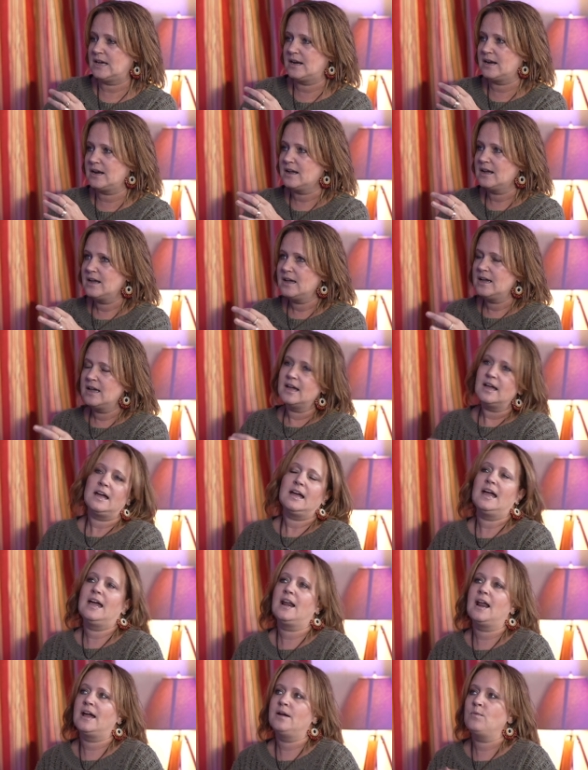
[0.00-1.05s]
Mm-hmm. And
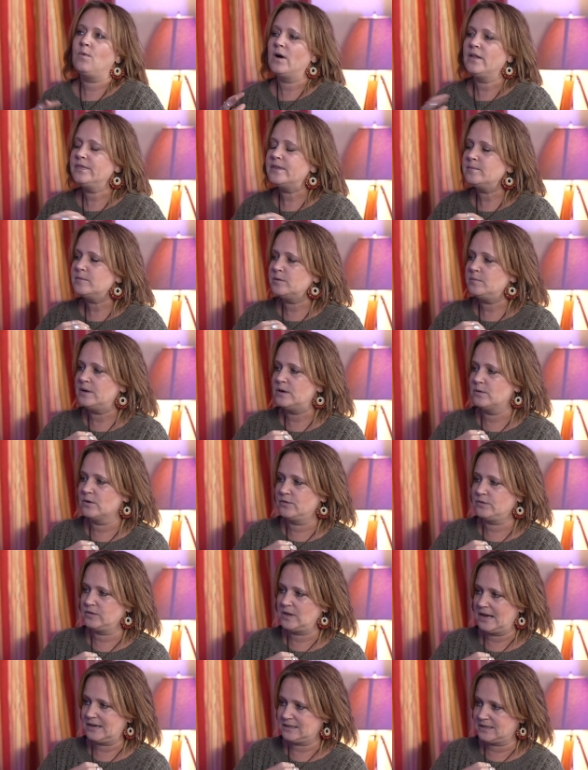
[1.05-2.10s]
and I want them to be
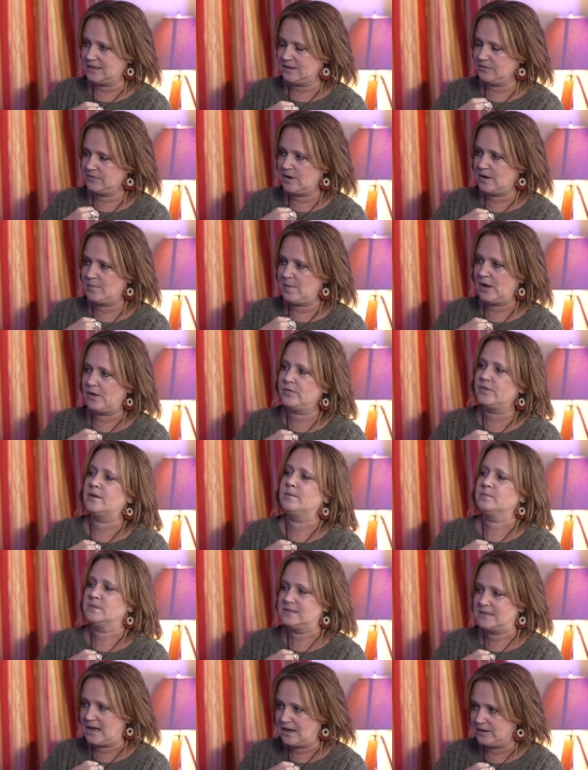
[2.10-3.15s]
reflective about
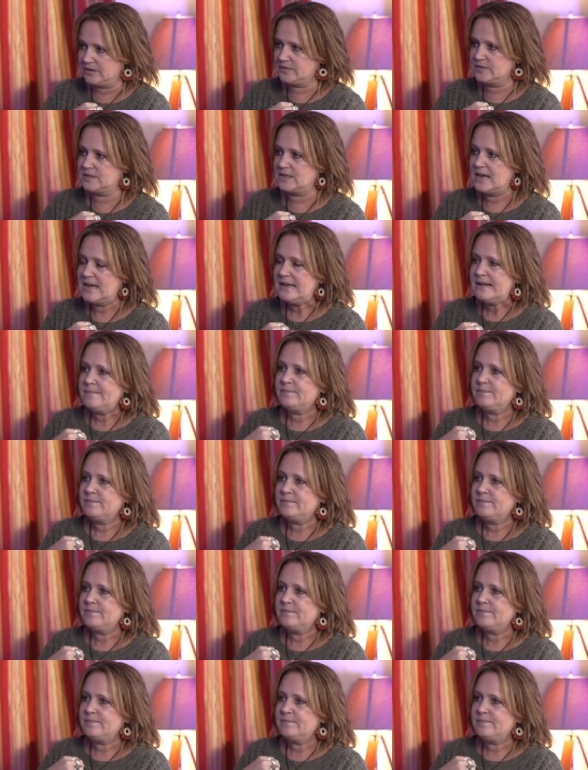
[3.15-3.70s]
themselves.